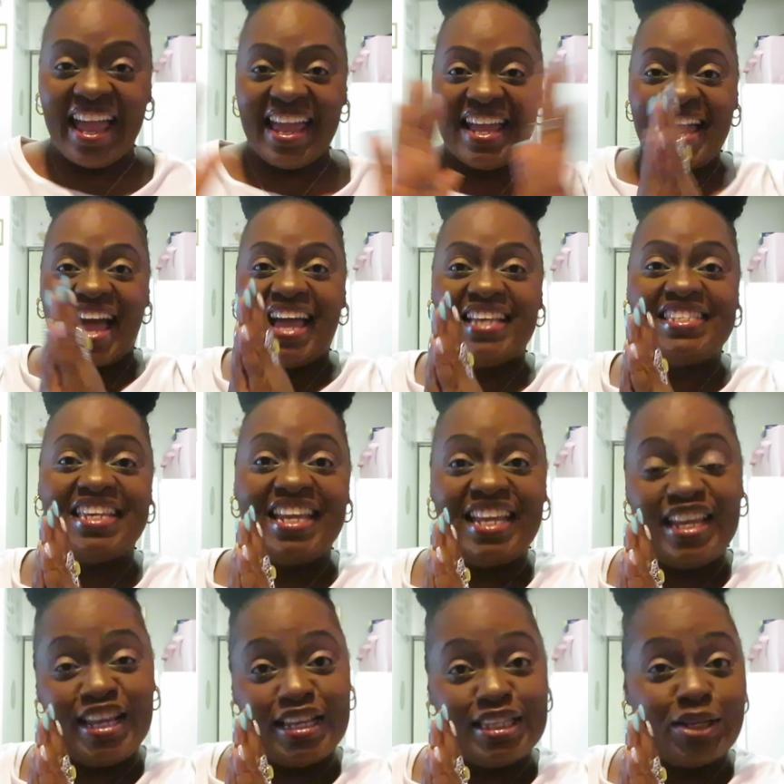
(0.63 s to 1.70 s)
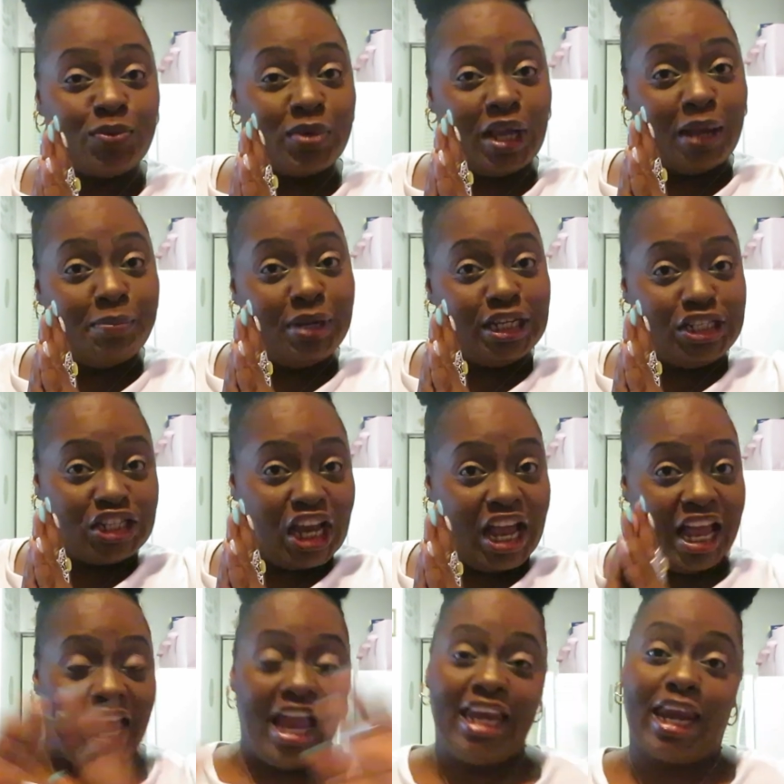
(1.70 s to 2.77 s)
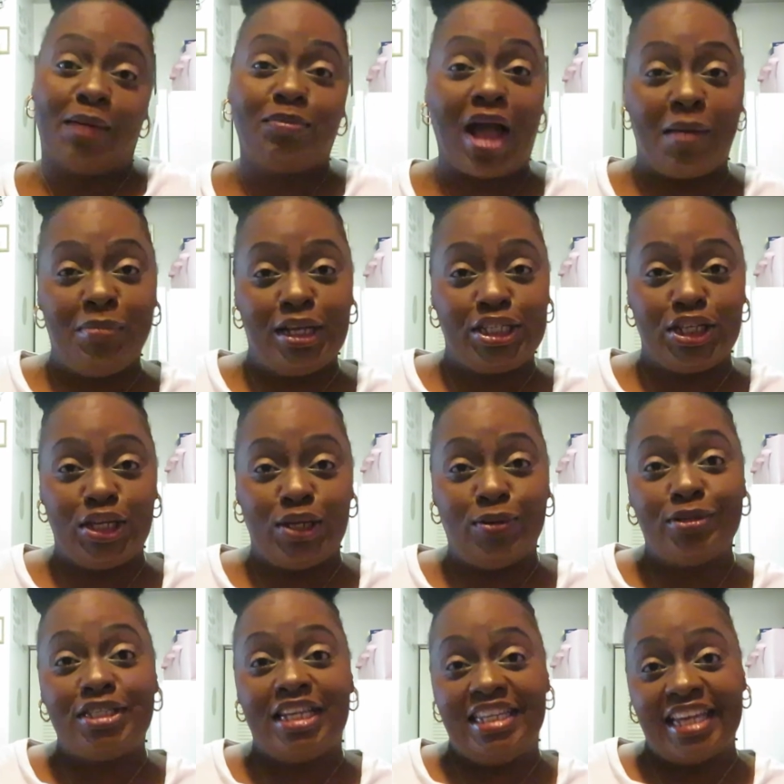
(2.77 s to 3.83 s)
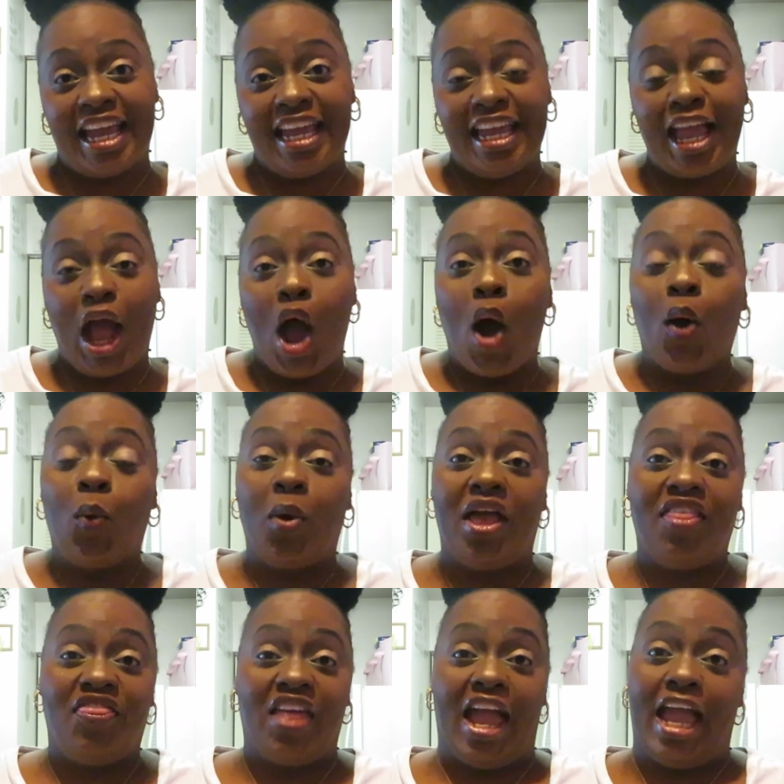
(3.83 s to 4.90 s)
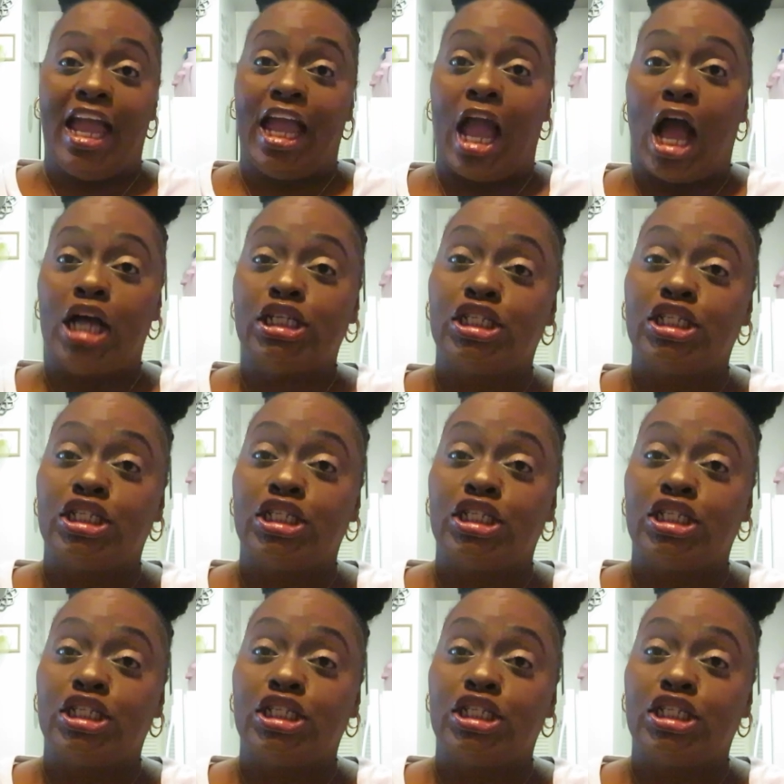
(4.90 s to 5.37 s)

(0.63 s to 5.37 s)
Hey guys, it is Arickamisha and I'm coming to you today with a